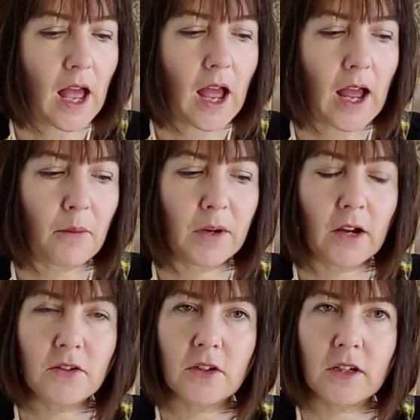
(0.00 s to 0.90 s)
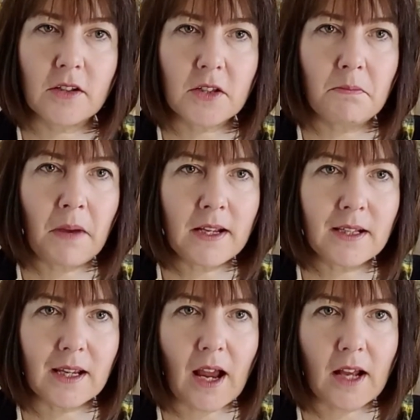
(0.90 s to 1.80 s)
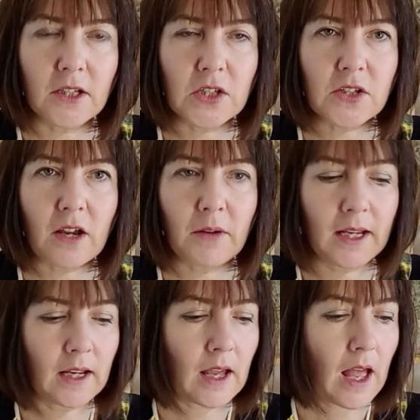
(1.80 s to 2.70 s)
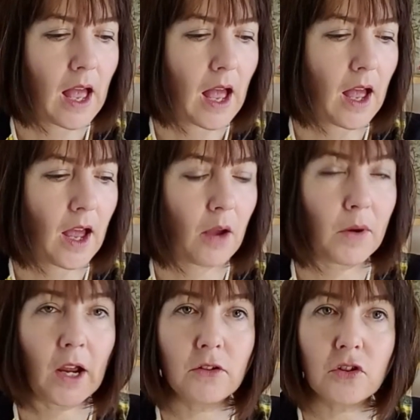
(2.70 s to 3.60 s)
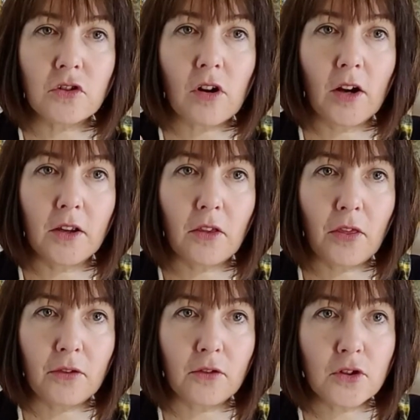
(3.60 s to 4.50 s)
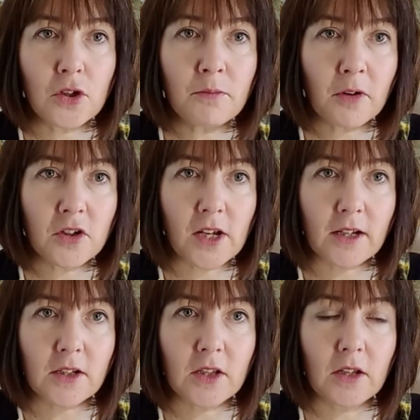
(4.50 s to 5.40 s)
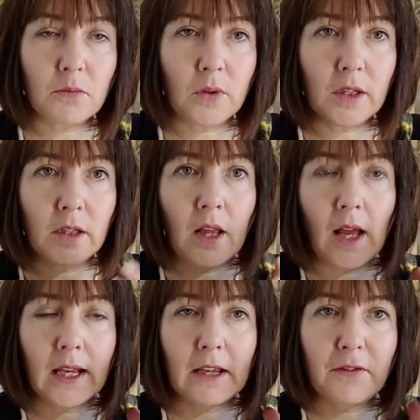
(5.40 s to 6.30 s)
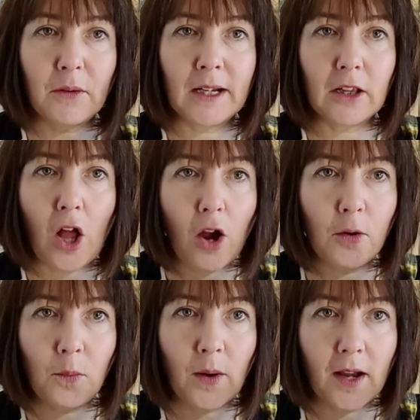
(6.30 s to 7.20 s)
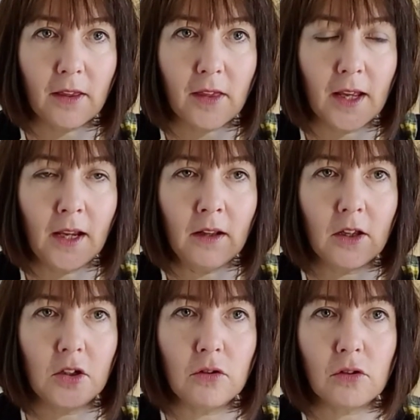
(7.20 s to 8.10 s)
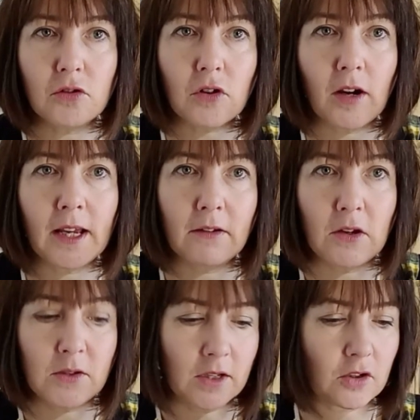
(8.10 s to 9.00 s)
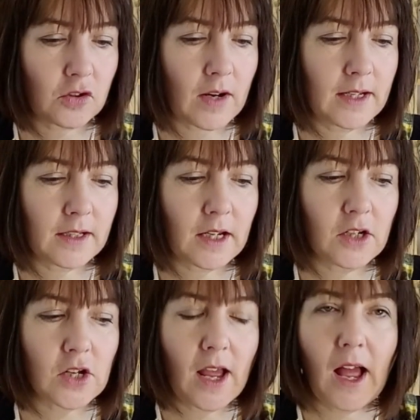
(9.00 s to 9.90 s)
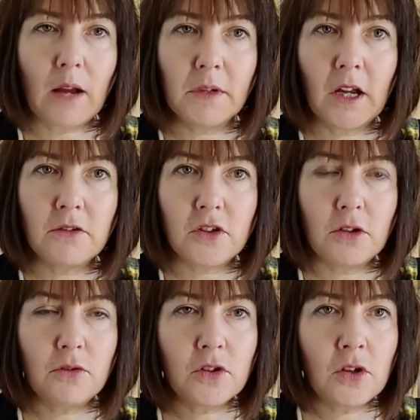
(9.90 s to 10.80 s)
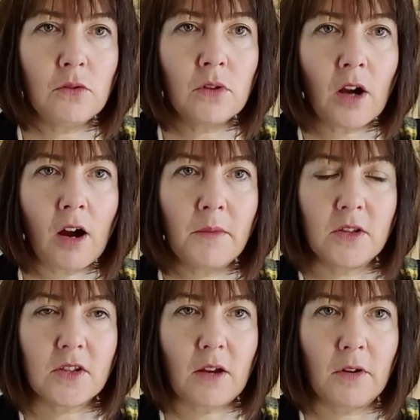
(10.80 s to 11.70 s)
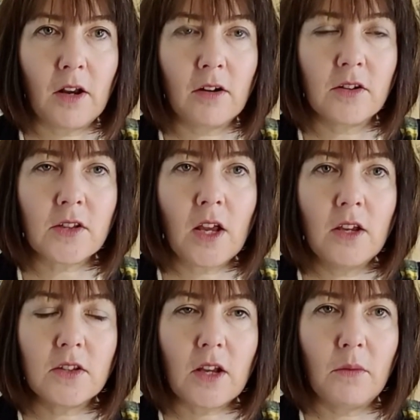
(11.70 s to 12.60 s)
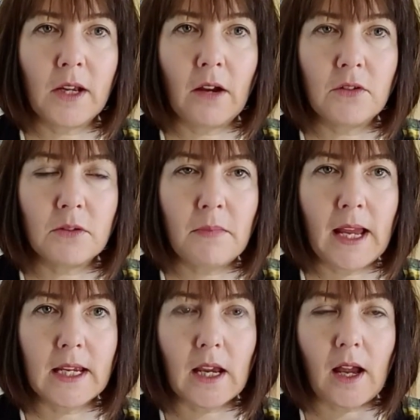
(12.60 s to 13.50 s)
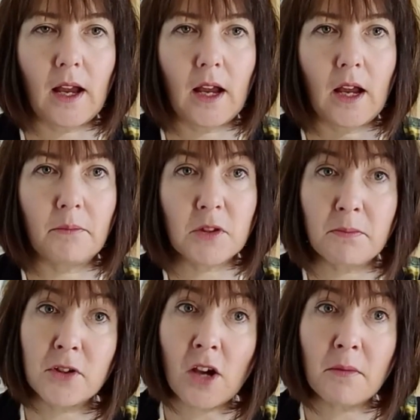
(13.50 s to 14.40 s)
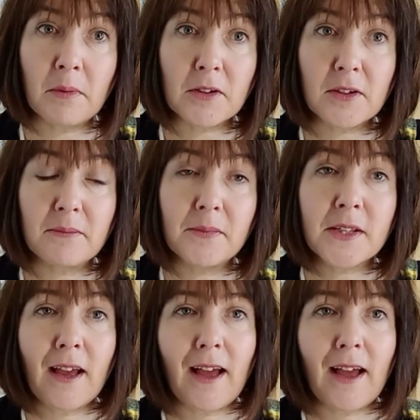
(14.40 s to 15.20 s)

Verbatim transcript: And we're going to look at some basic hand sewing. Uh, we're going to try two projects that will give you a little homeware thing that you can try out using a straight stitch, and we're going to do two garment sew alongs. So we're going to make uh, some pajama bottoms